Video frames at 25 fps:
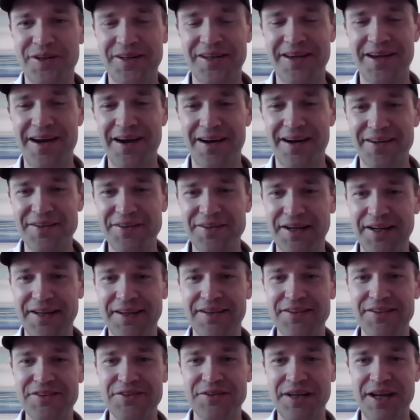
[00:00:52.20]
Yeah. I, I,
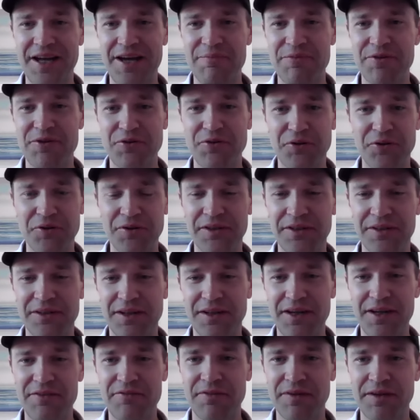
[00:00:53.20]
guess it happened early in
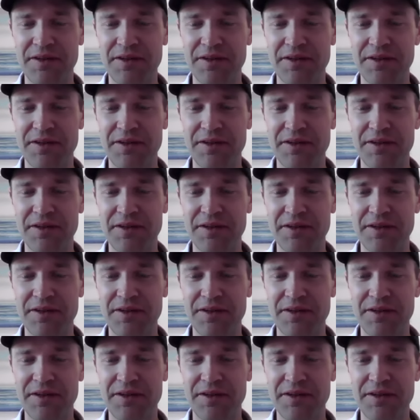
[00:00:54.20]
life.